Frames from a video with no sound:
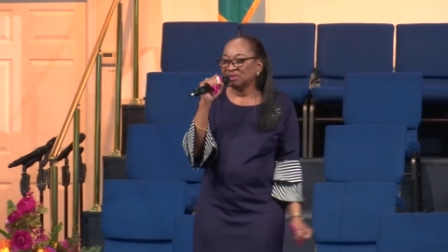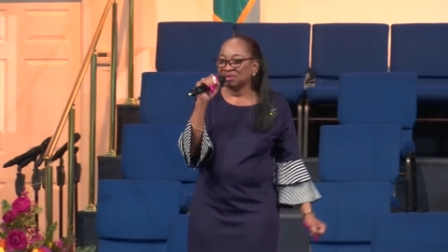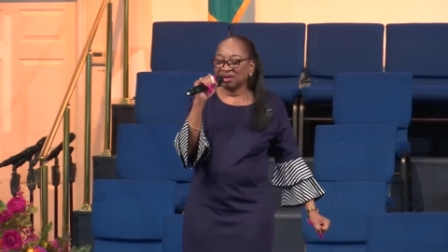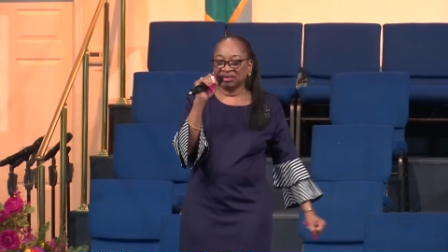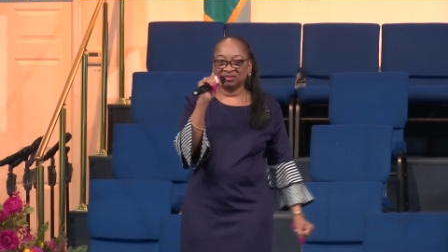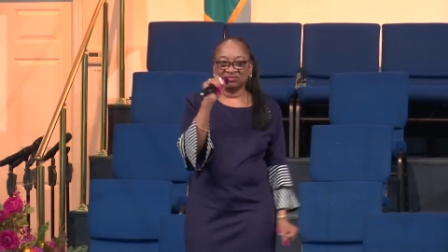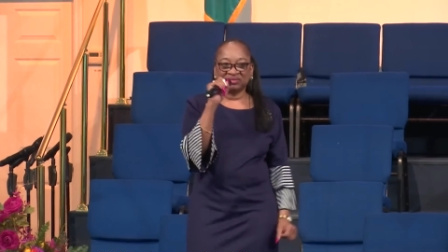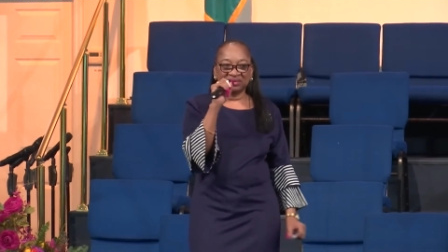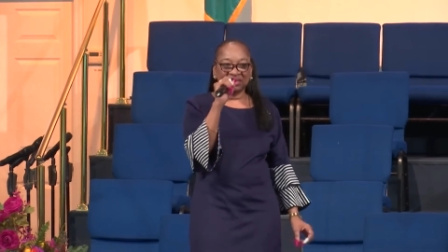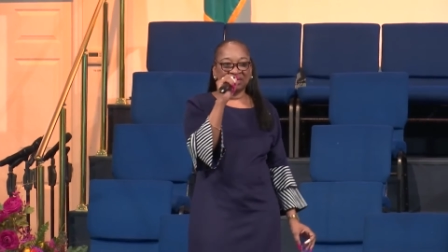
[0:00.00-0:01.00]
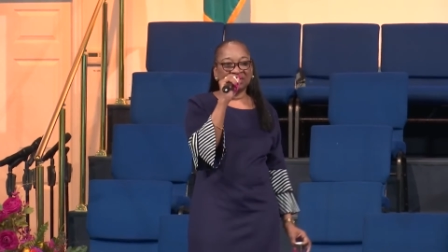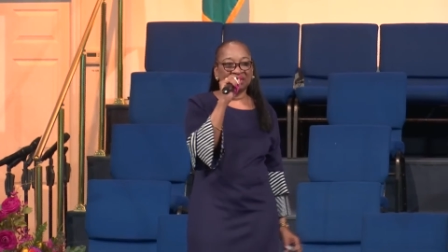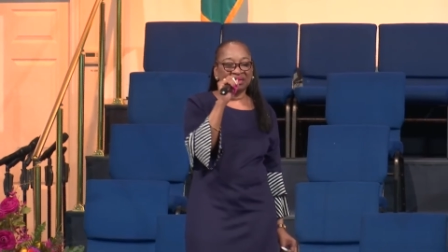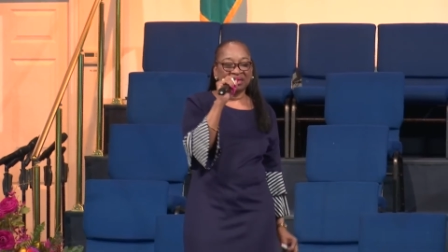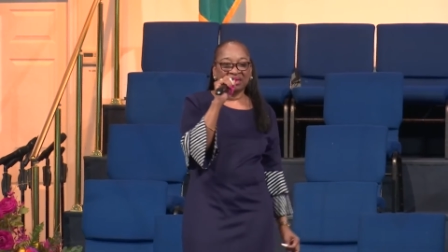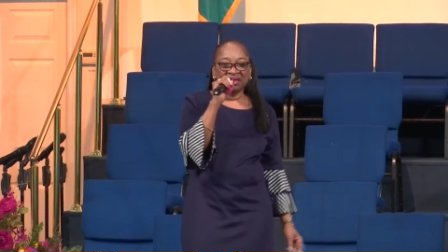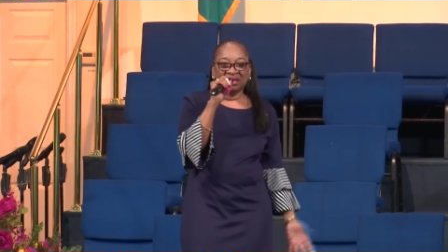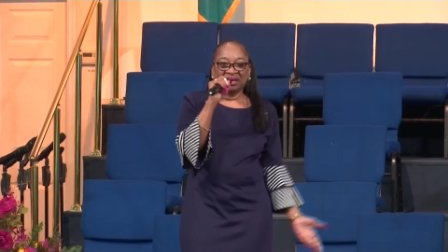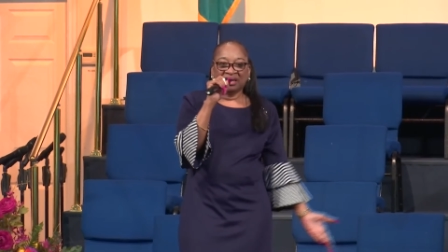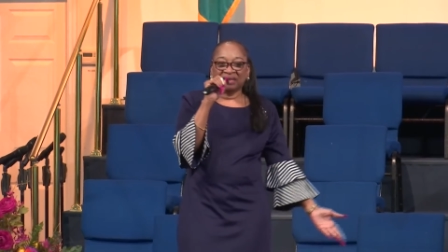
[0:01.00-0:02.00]
And you said,
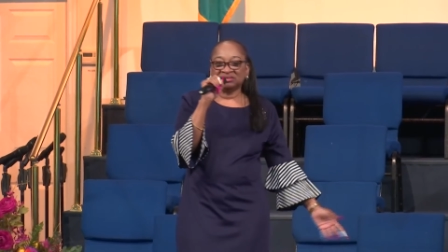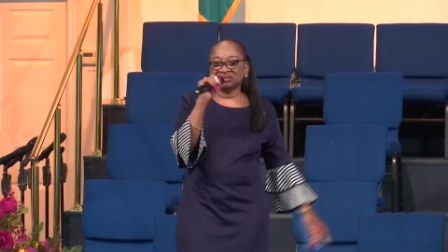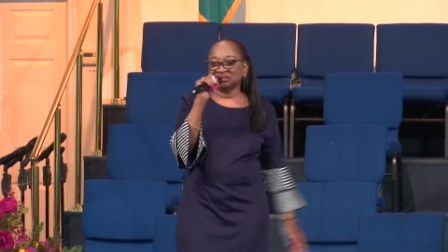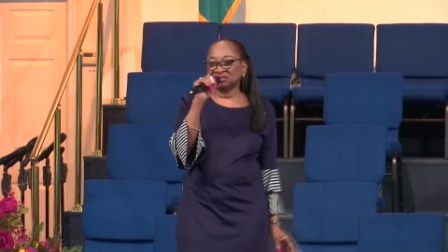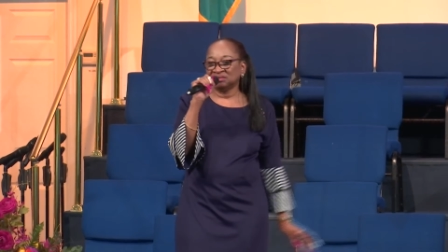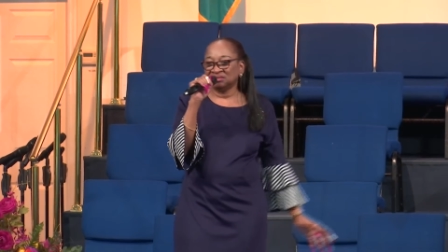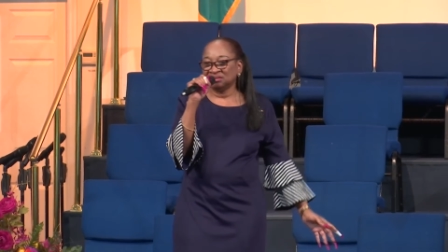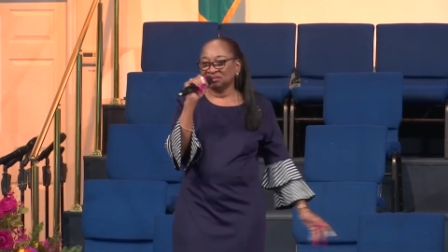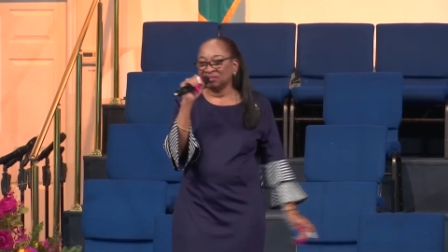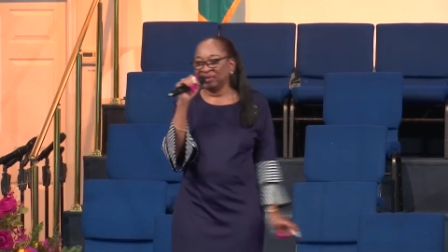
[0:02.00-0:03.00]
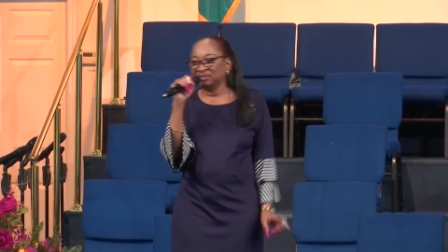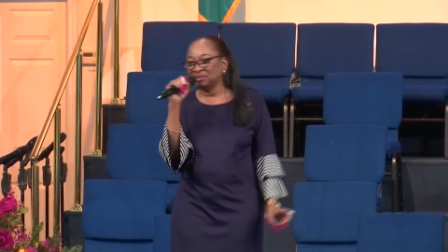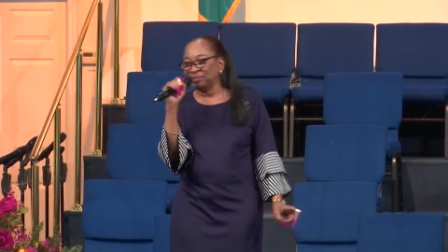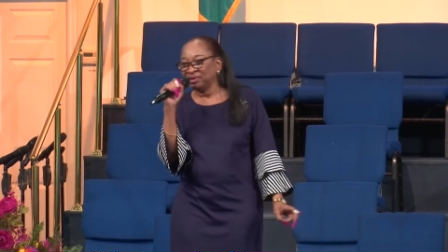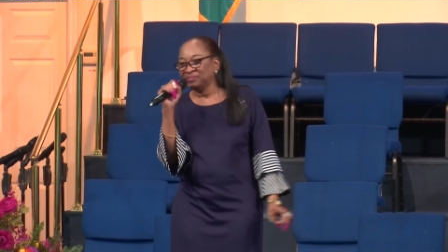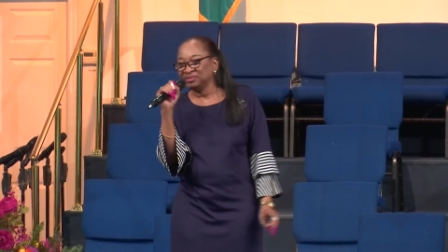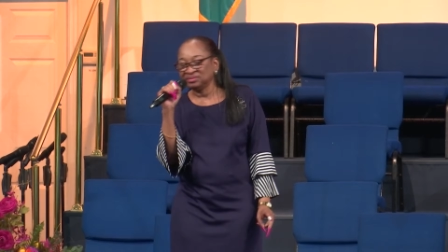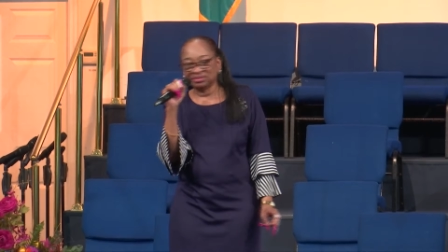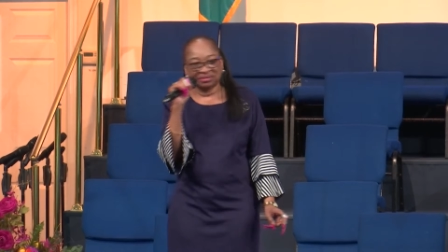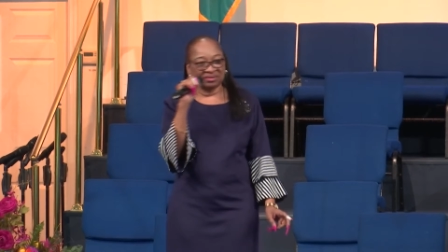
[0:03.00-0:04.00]
I just couldn't make the payment.